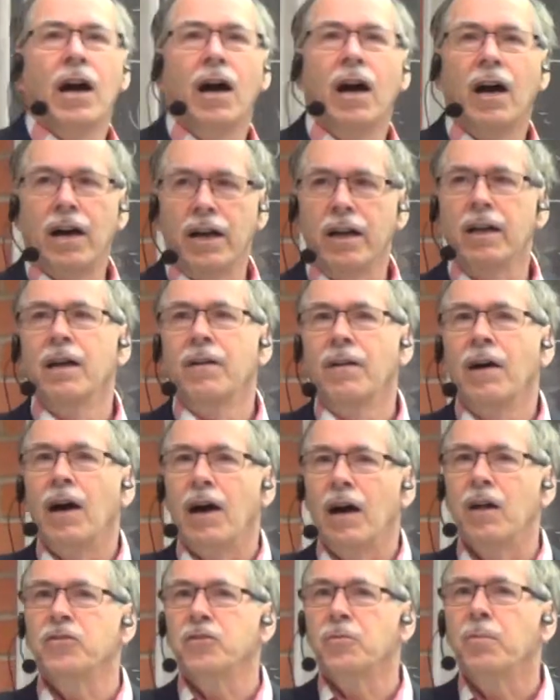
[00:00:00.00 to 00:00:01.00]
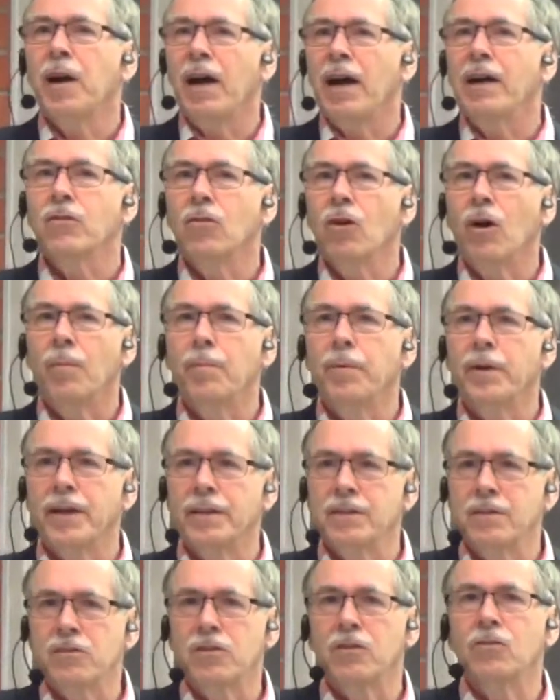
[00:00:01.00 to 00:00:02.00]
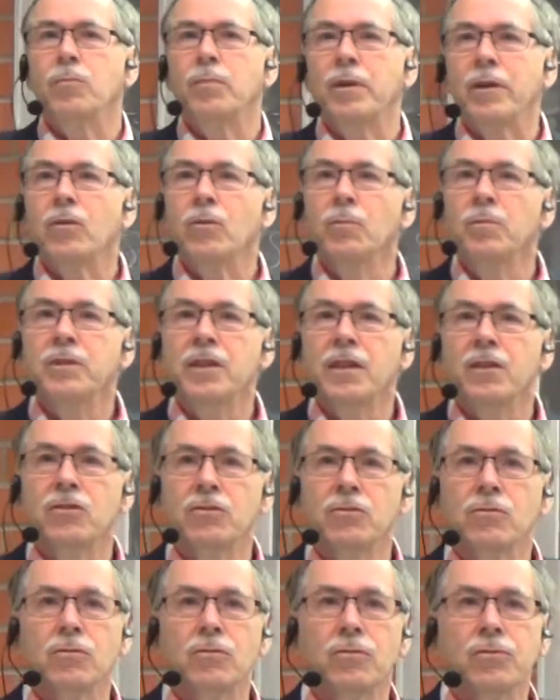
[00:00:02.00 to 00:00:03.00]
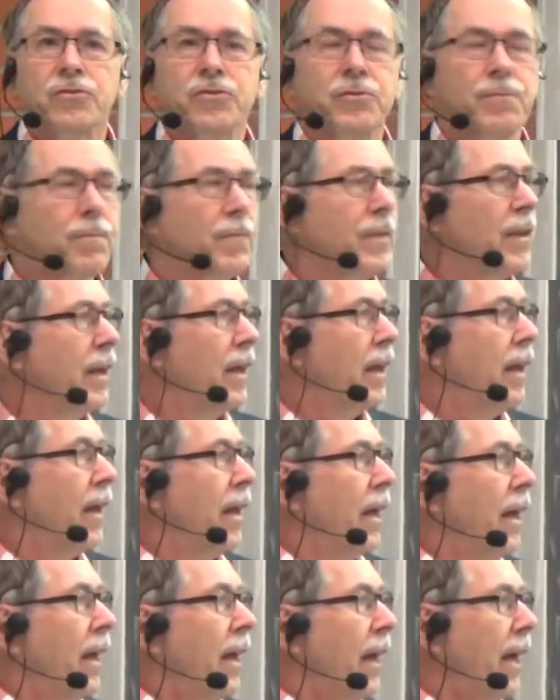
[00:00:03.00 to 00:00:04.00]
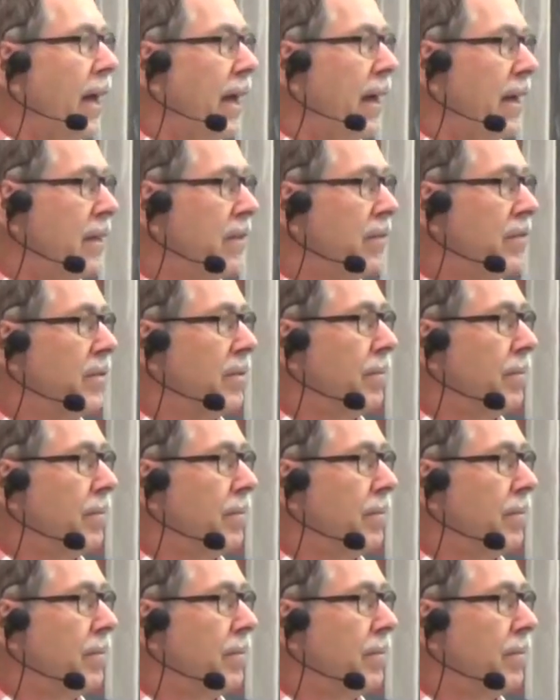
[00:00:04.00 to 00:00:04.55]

are algebraic operators that obey commutation rules. And